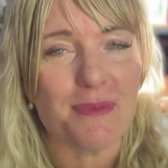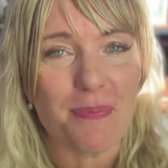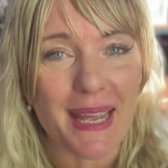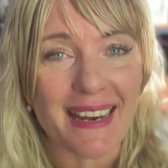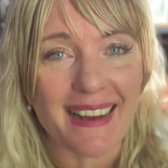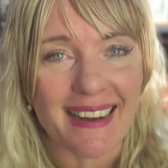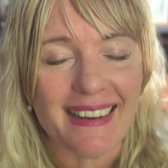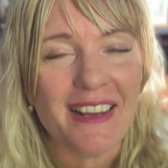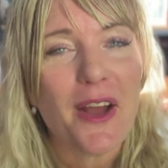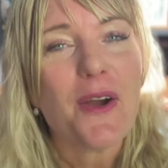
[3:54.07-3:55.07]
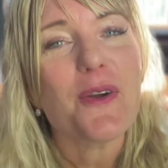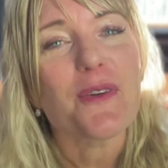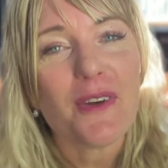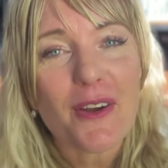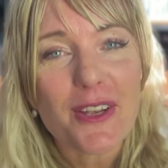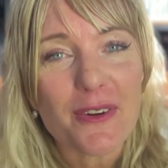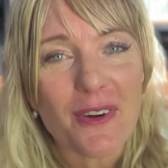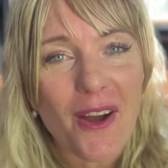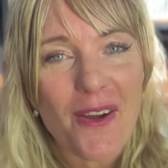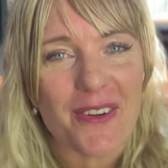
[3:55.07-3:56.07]
better, grow your
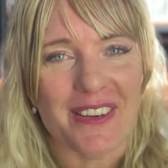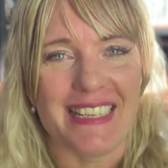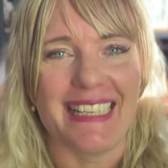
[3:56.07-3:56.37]
own,